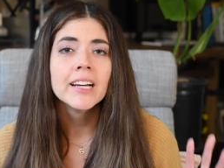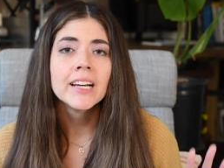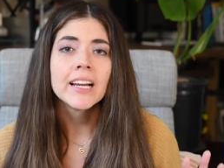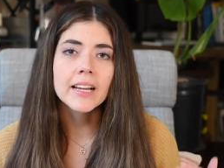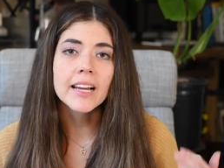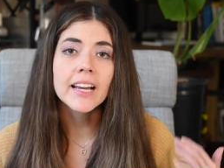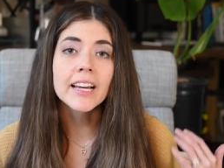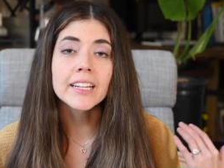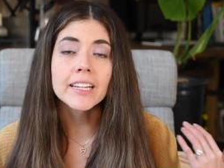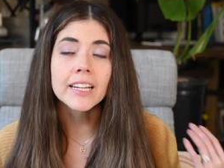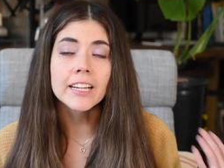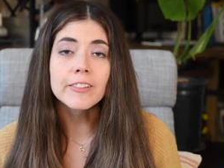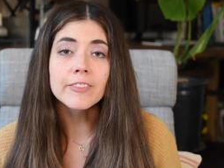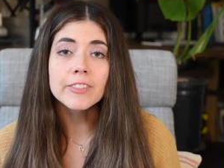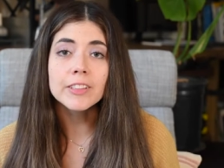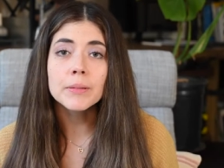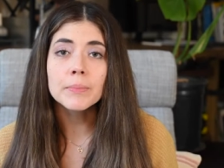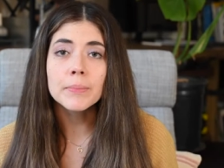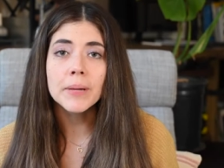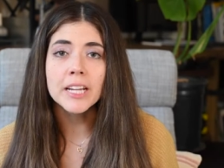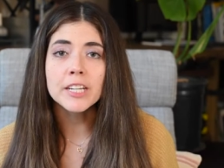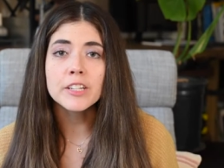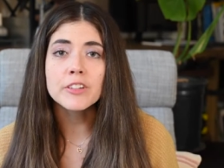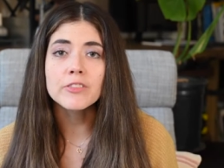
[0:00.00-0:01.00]
and if the
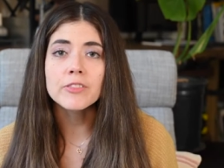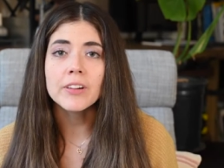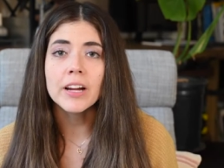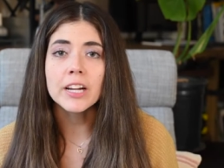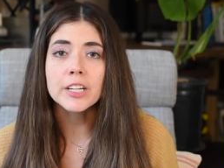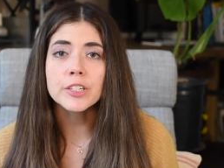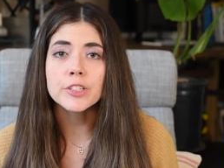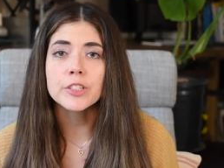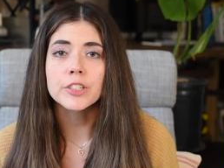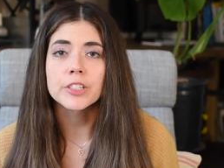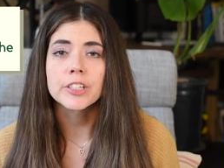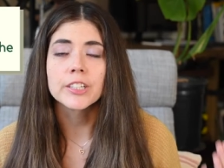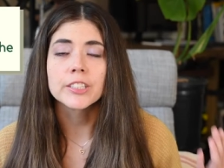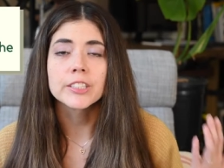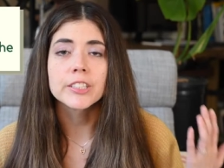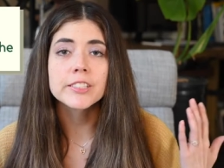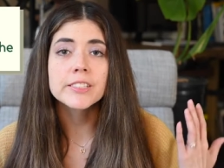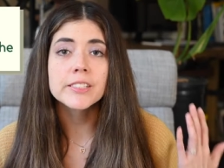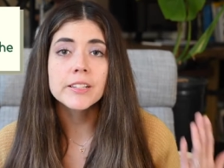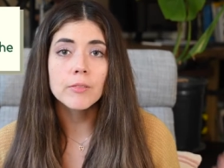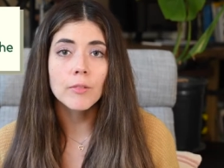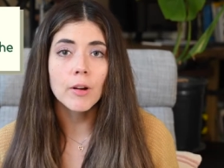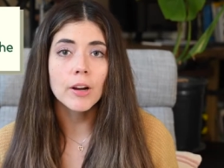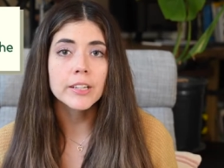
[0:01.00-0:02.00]
manufacturer
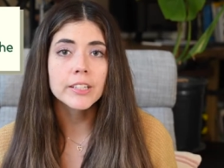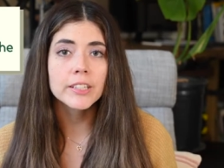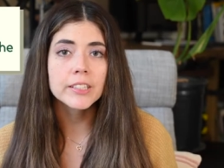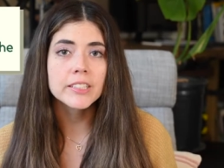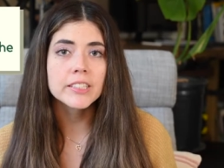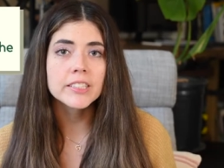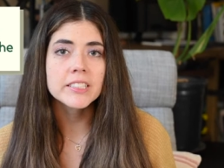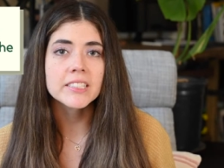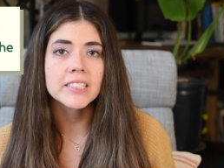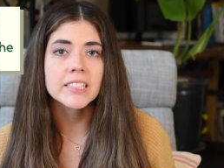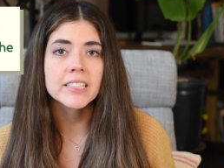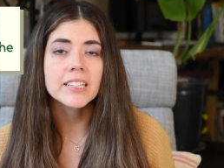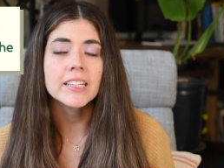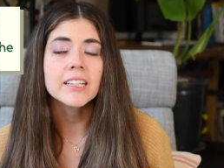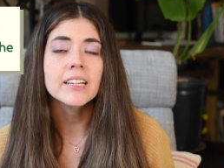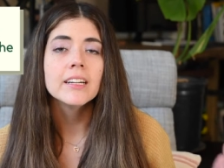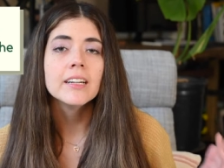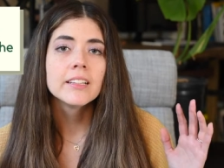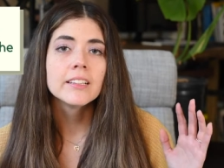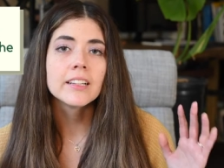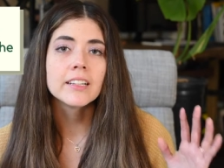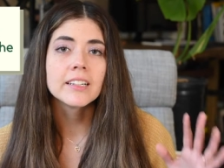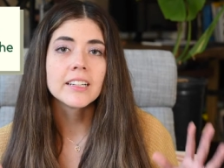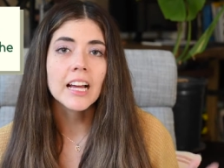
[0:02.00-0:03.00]
doesn't want you to see
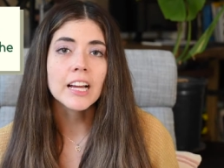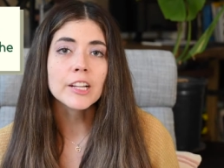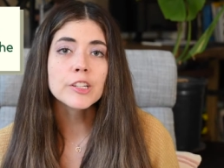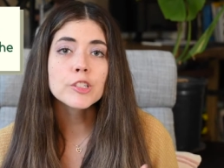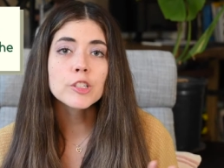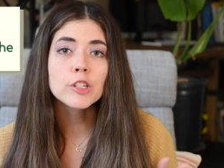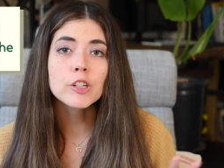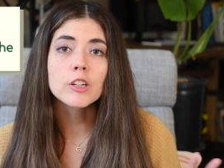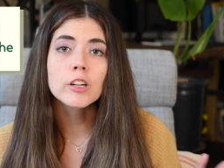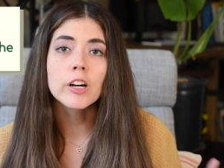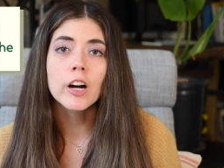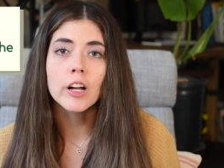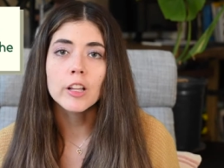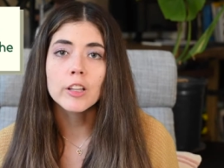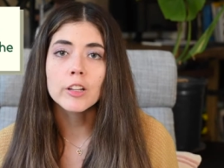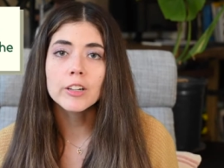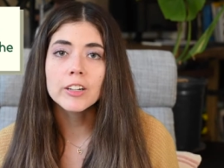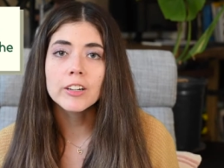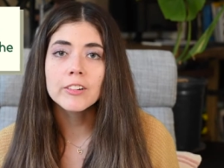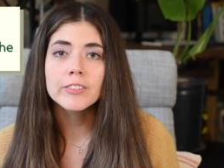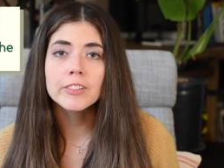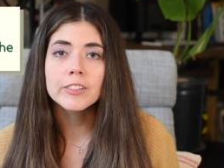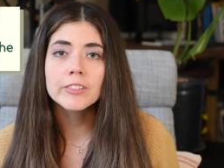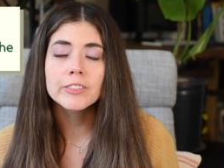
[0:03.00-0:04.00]
the natural color
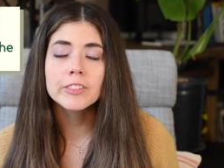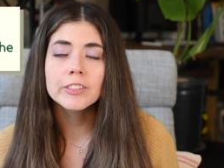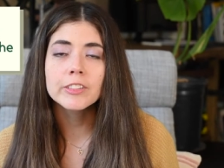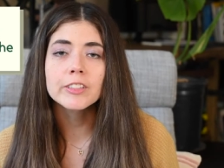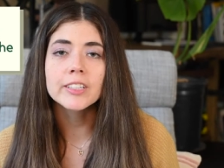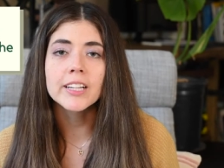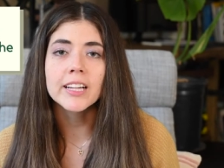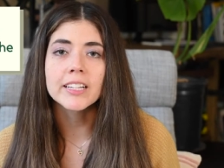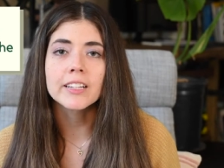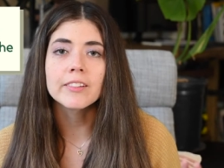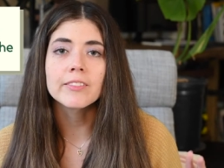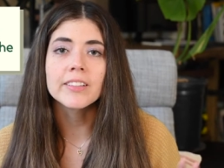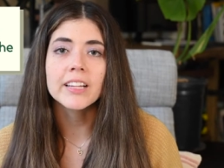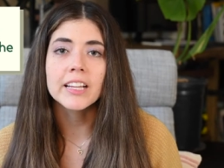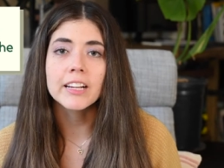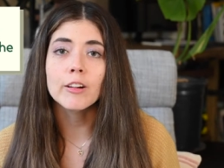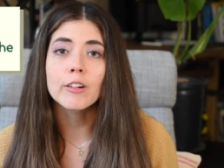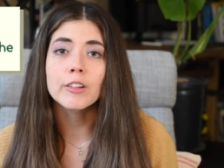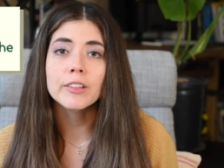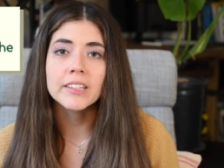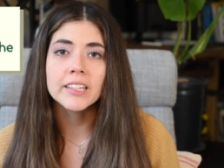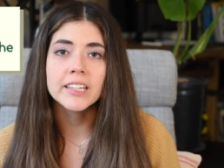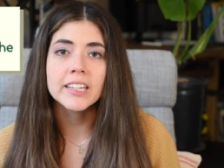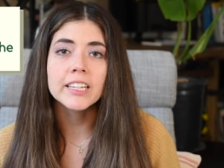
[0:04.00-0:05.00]
of the food, and if they
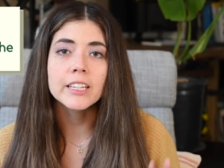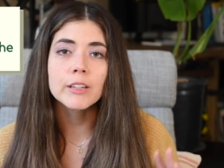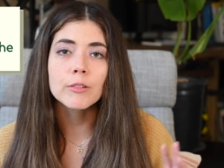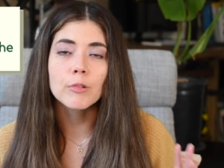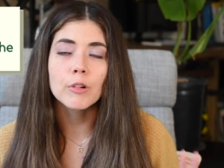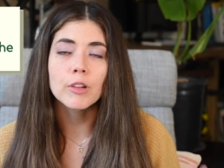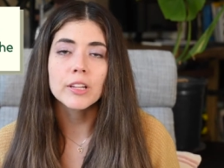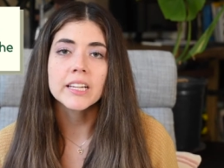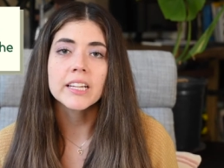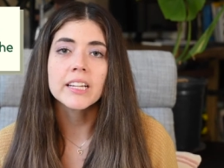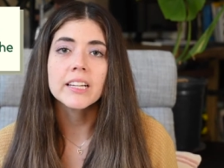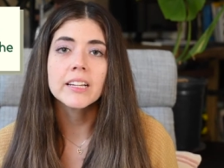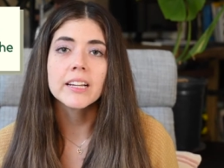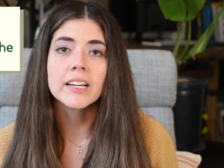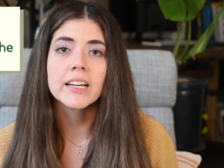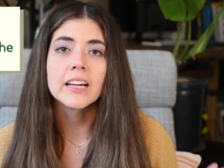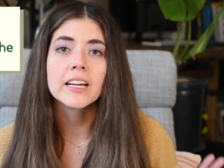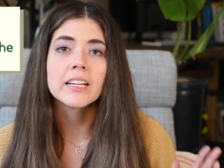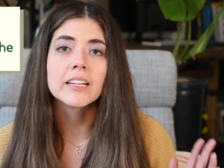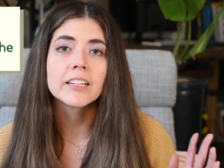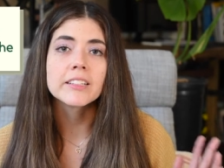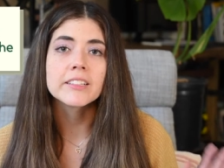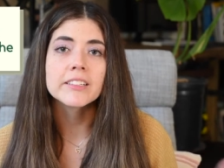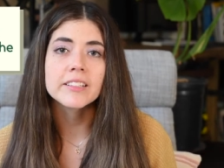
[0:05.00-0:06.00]
don't think you will eat it
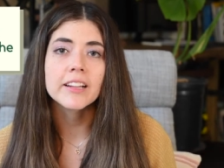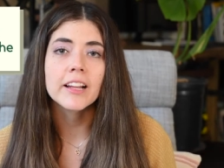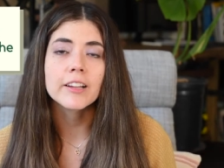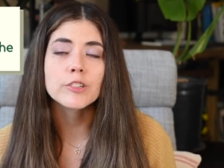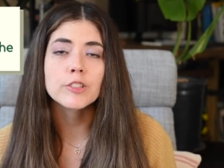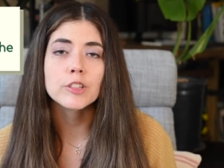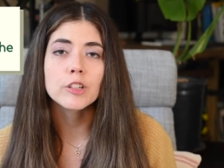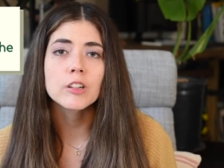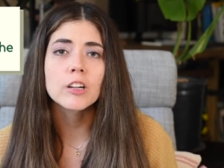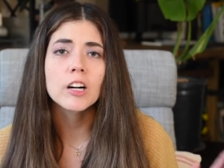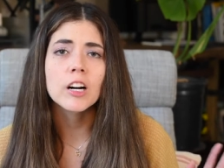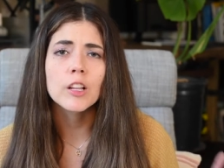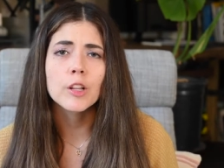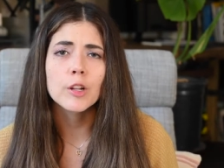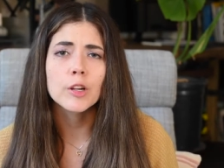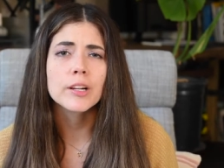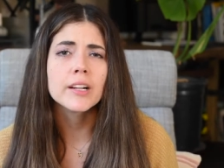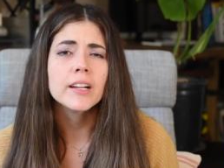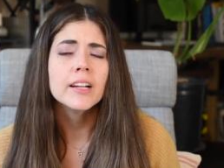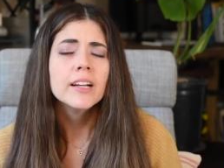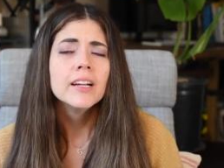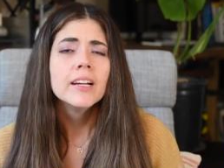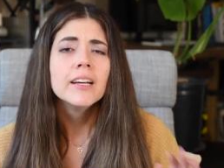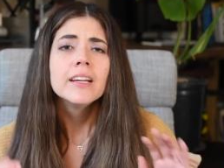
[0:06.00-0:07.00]
in its natural
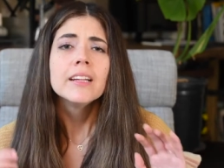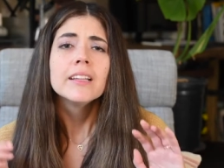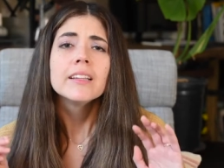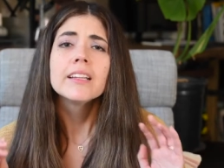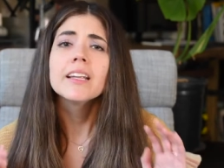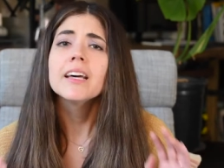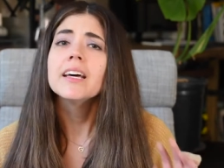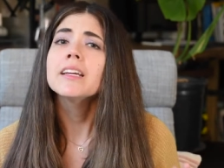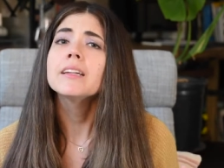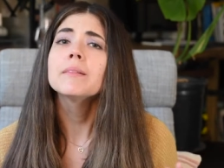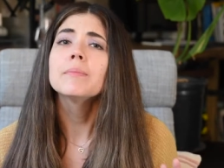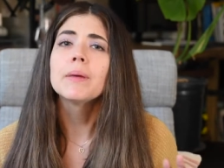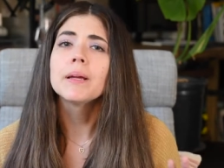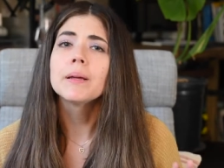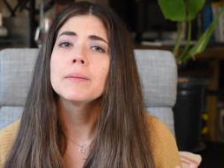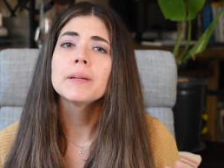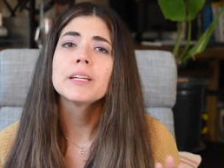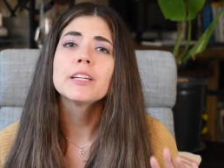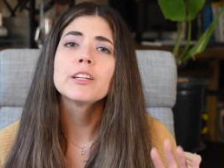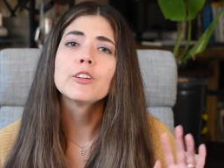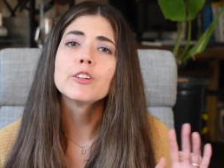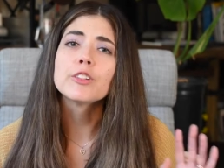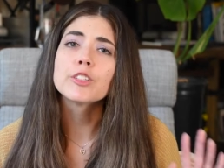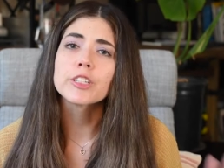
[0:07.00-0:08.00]
color, then maybe
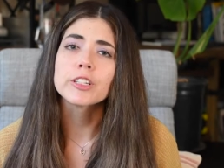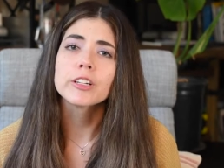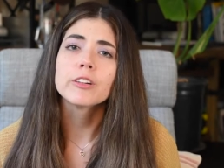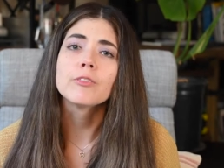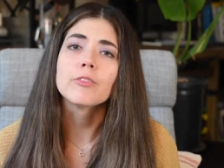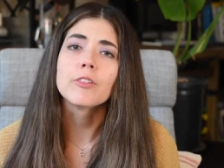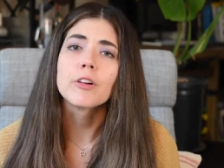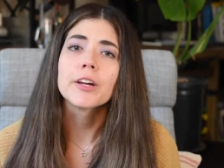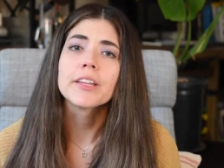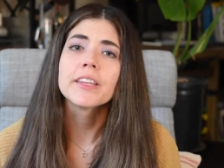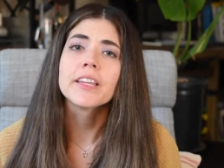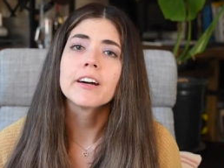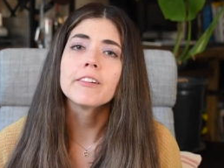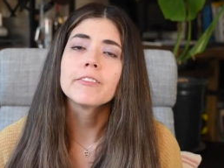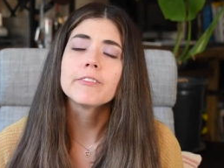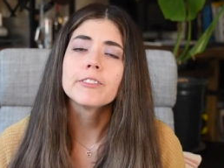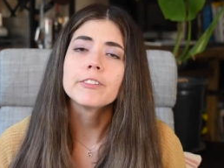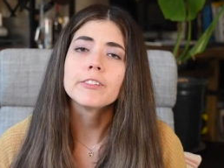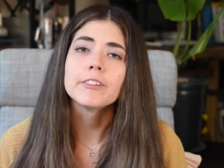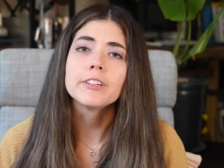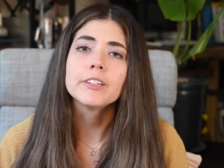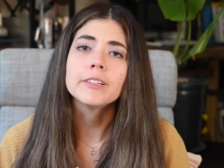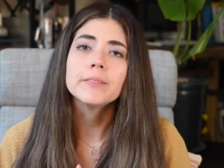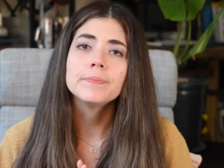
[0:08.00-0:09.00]
you should avoid that
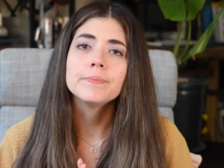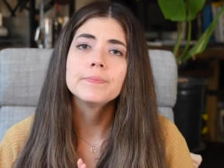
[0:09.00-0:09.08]
food.